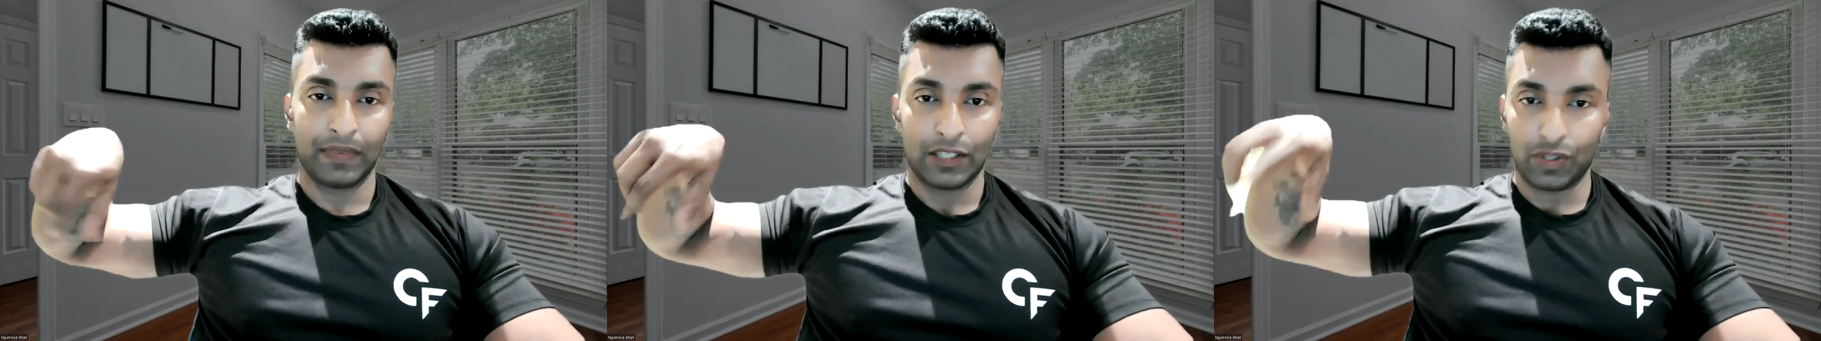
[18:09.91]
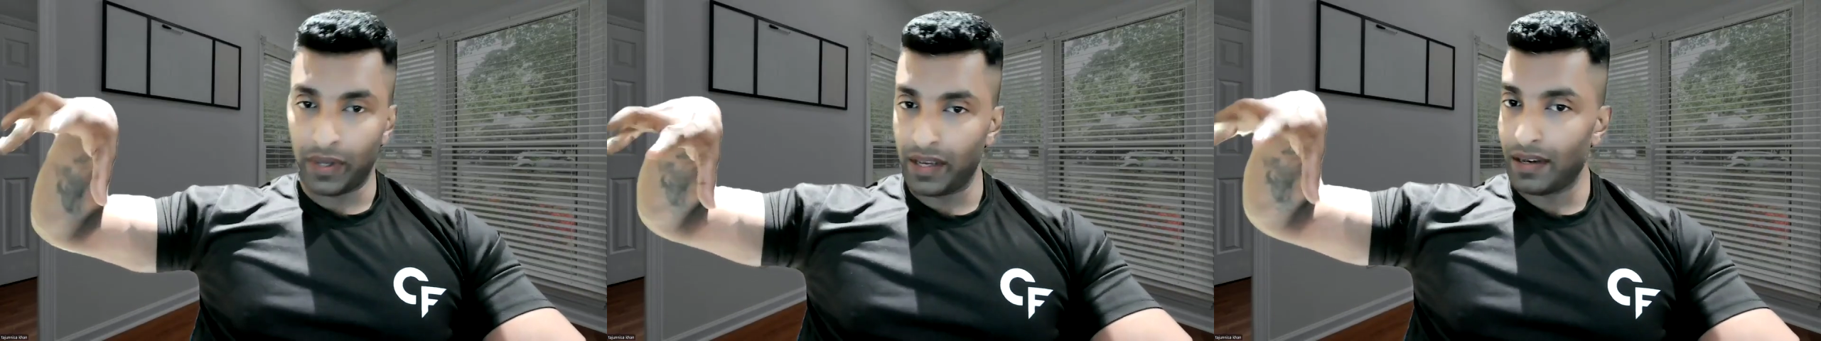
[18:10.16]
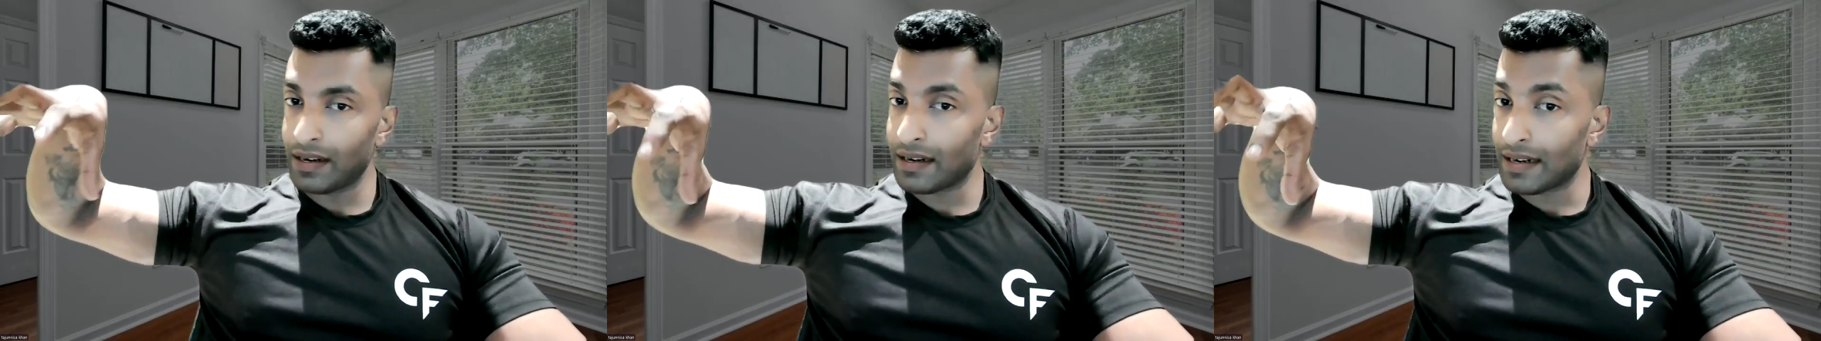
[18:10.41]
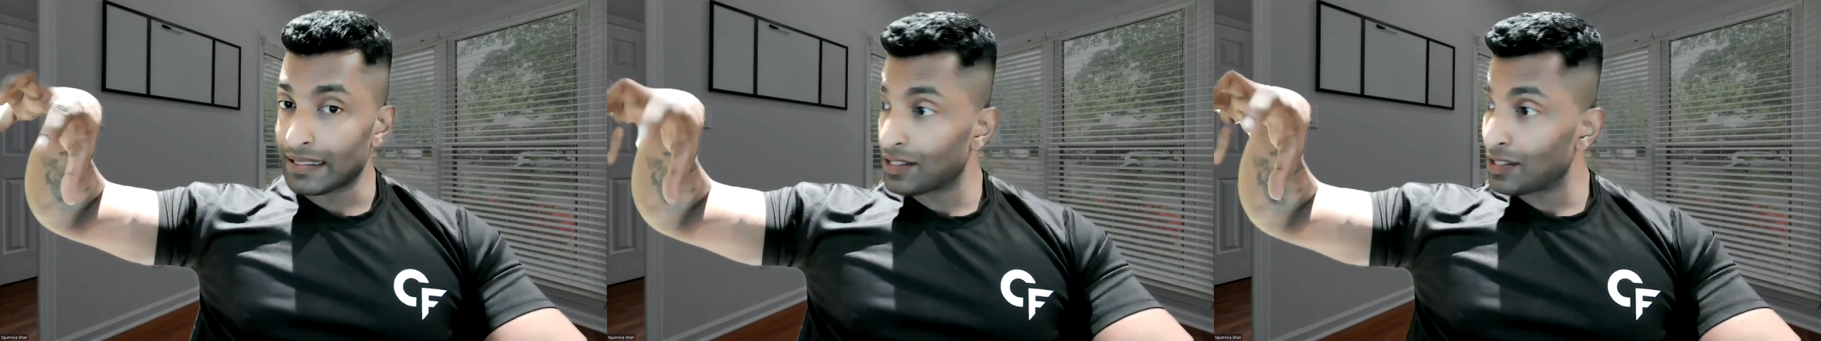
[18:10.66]
So here
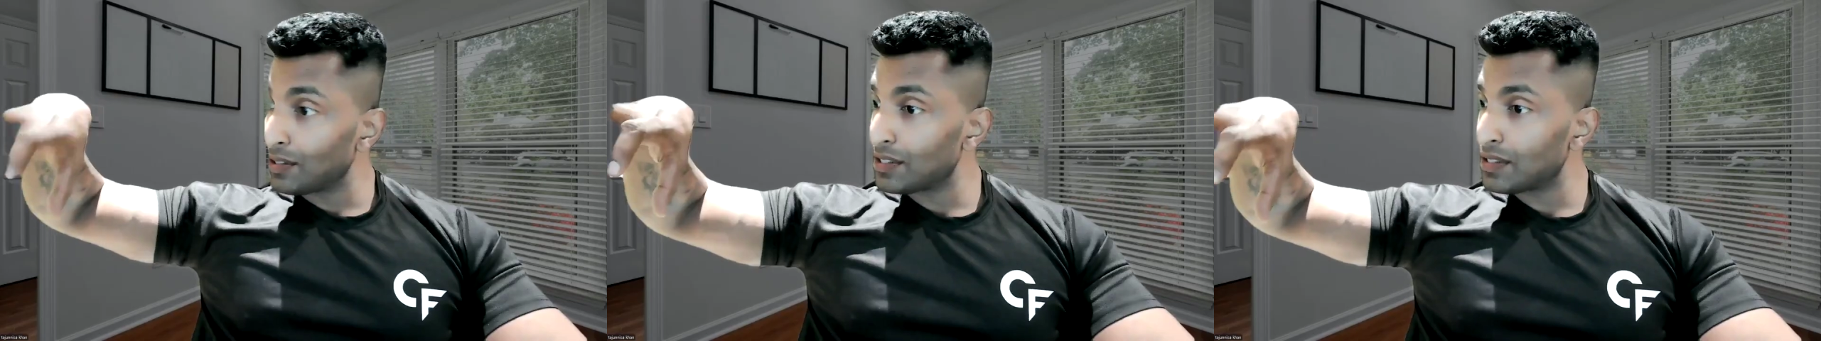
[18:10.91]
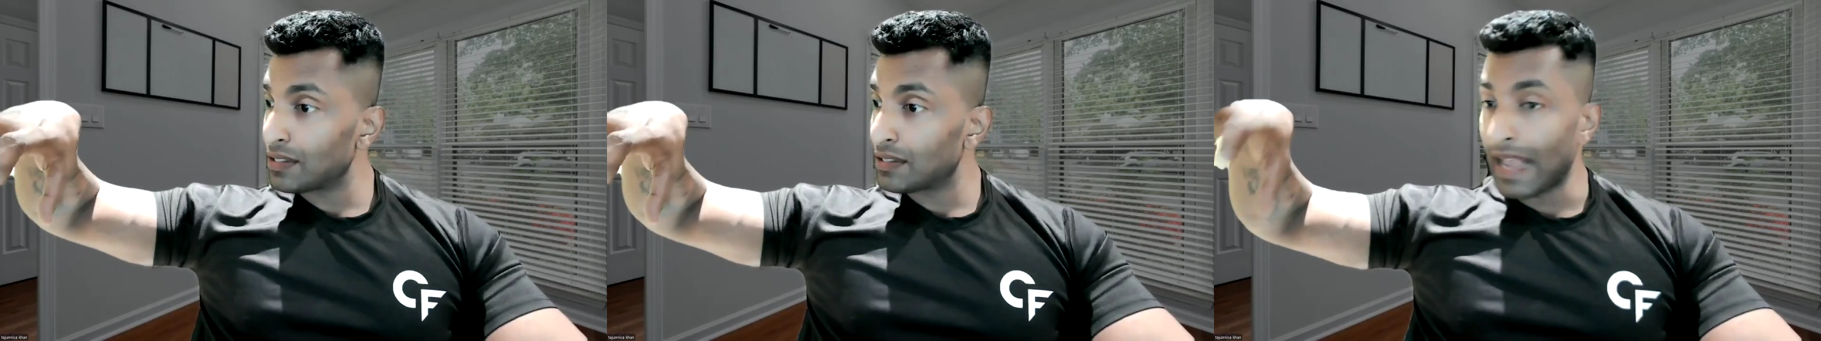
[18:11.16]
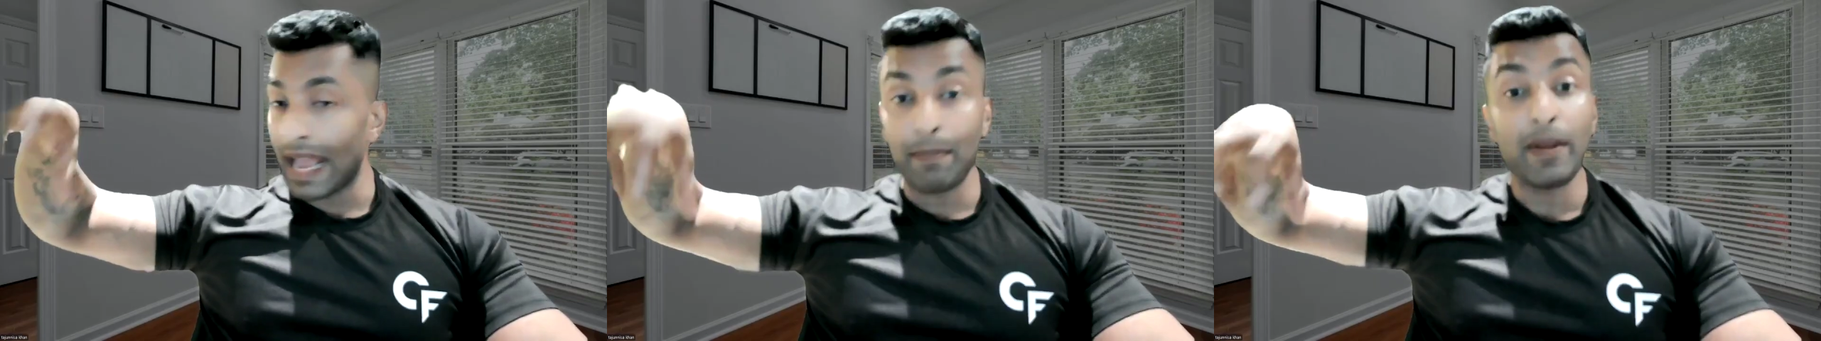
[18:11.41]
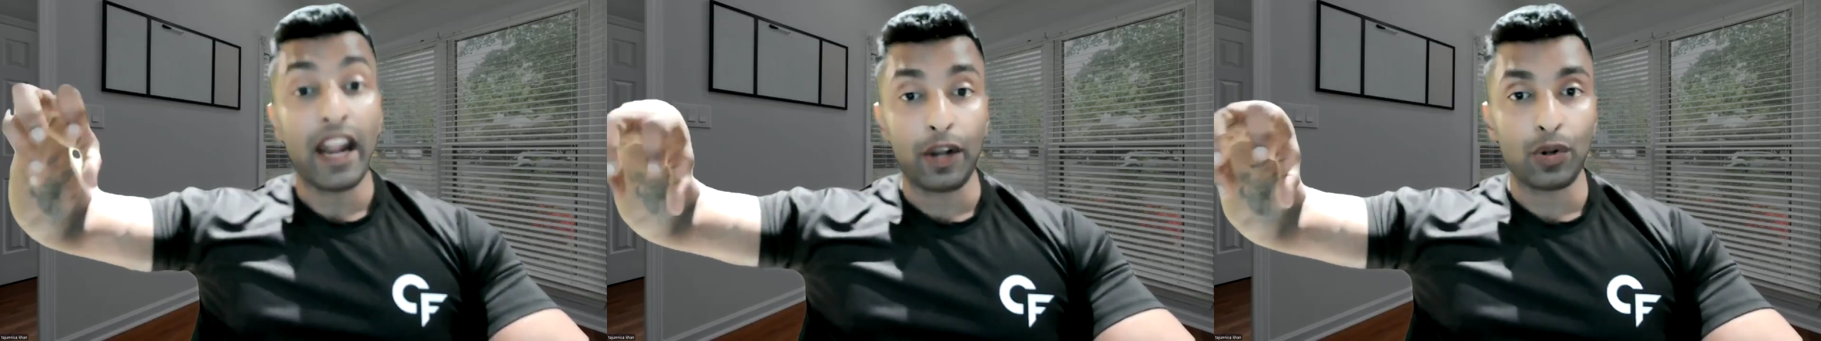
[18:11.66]
clusters can
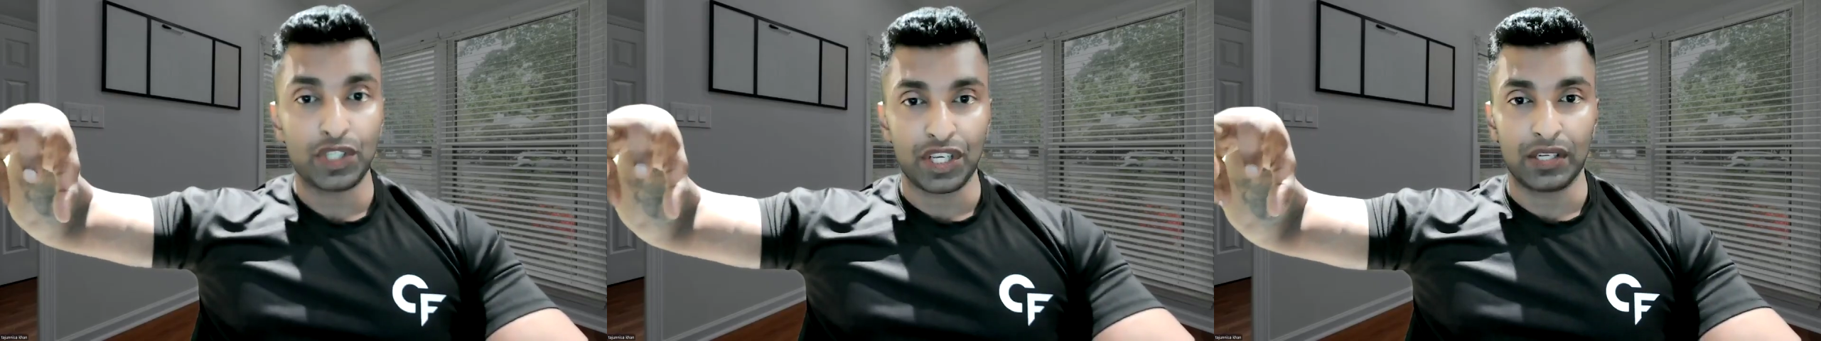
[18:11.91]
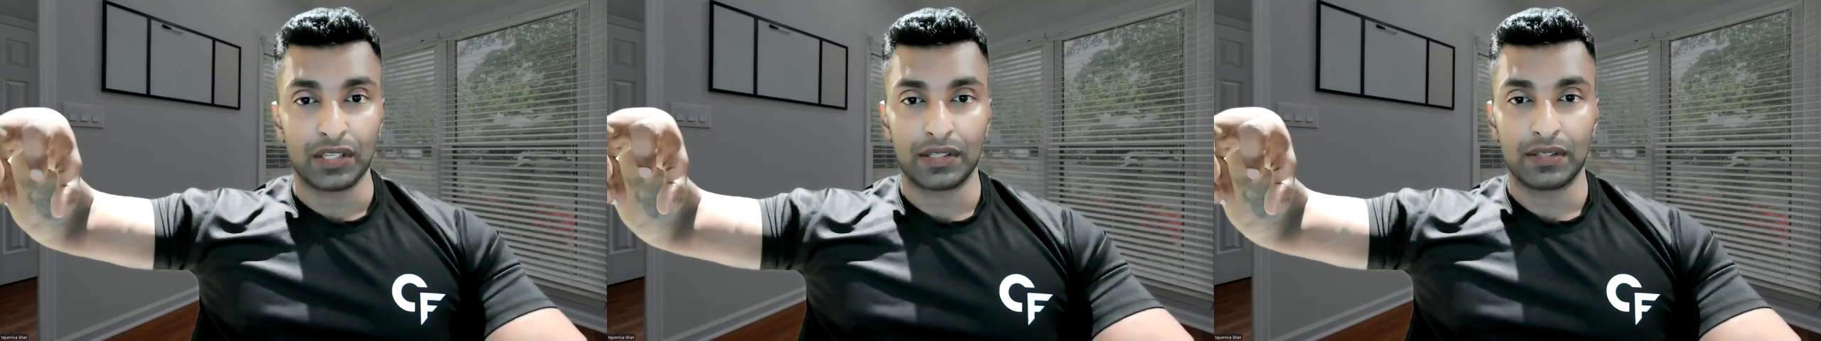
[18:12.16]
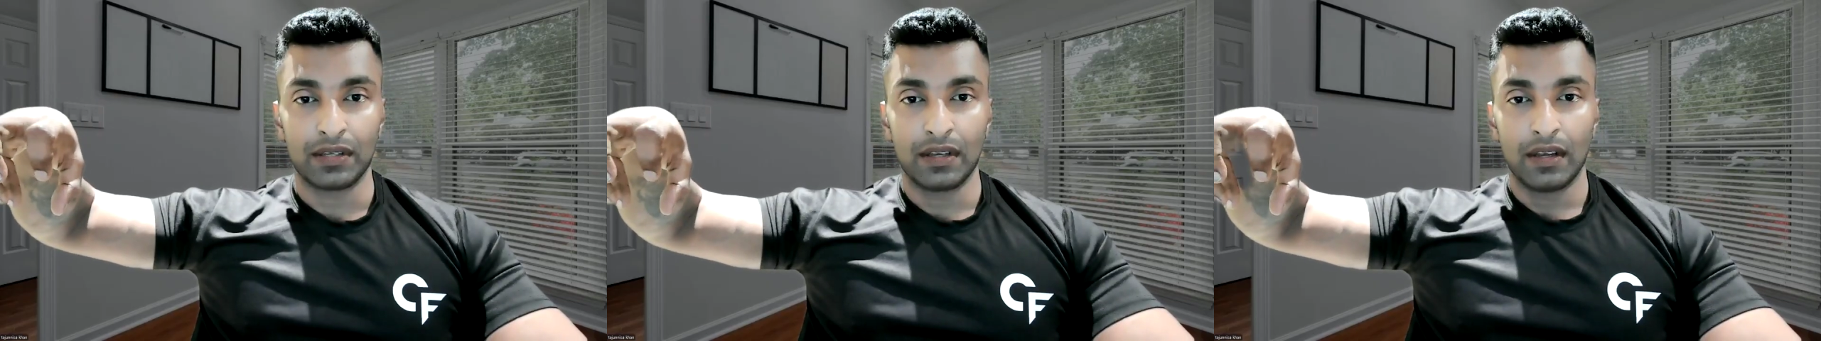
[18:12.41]
be heterogeneous.